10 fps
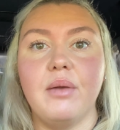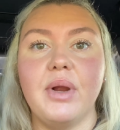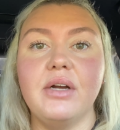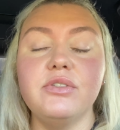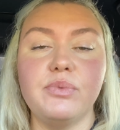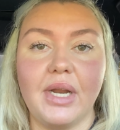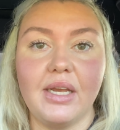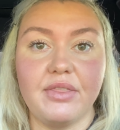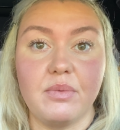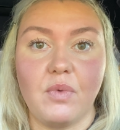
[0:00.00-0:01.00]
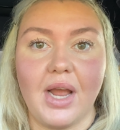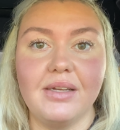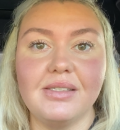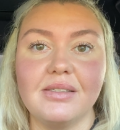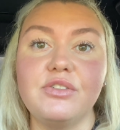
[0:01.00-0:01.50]
eyebrows when I get them
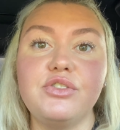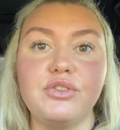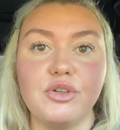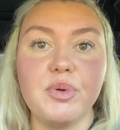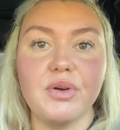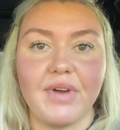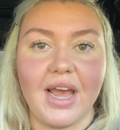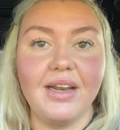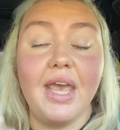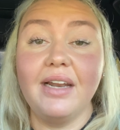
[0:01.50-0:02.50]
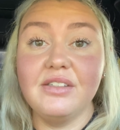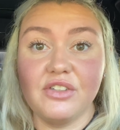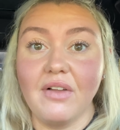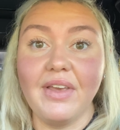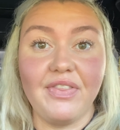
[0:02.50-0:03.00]
waxed is super red, and it's
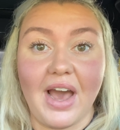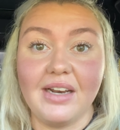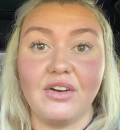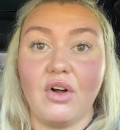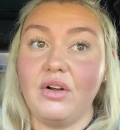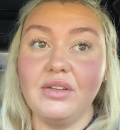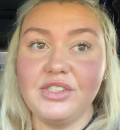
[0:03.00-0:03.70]
not like that at all.